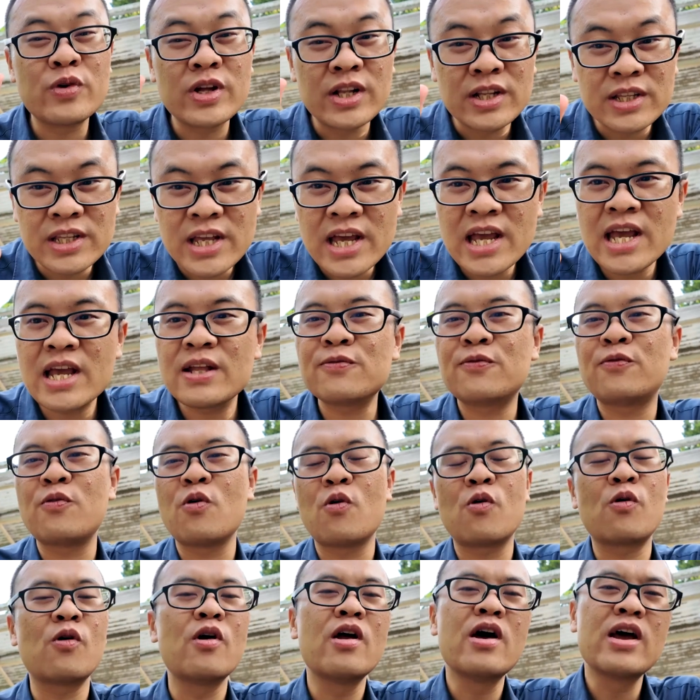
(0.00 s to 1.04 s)
will need
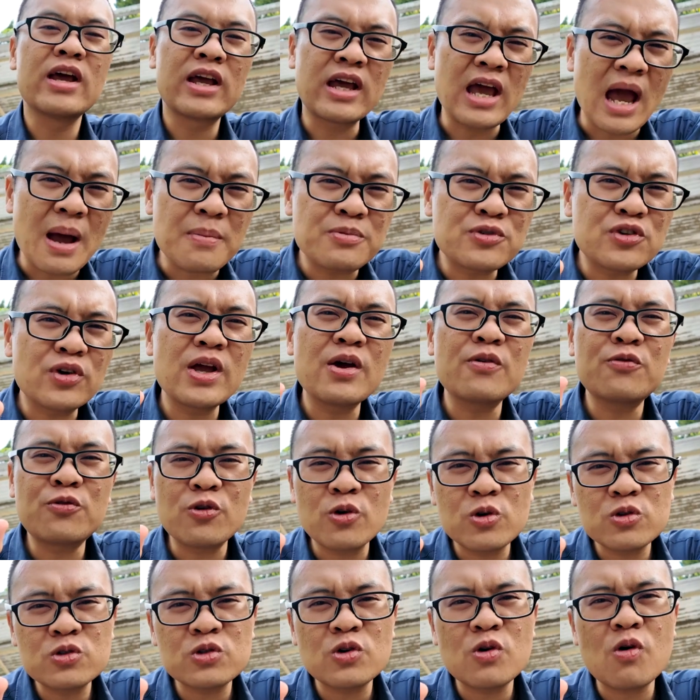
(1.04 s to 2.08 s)
for capturing
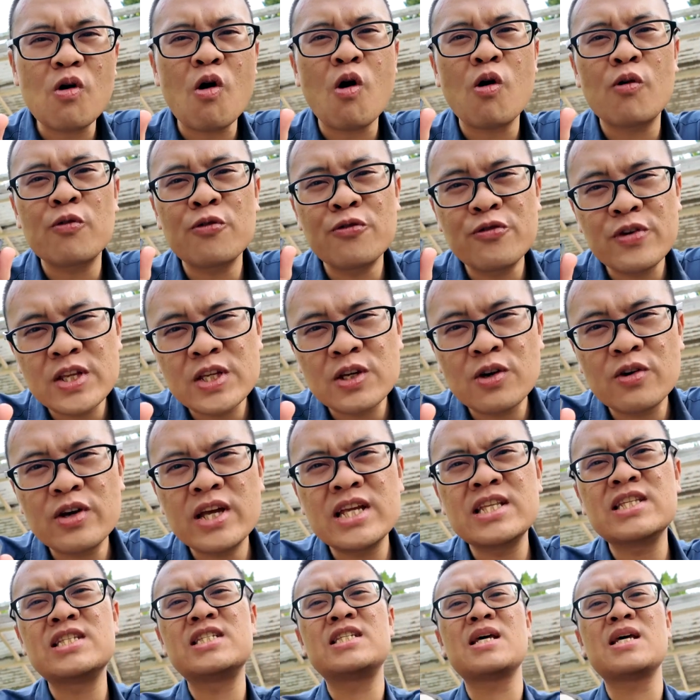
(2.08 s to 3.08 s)
photo or video in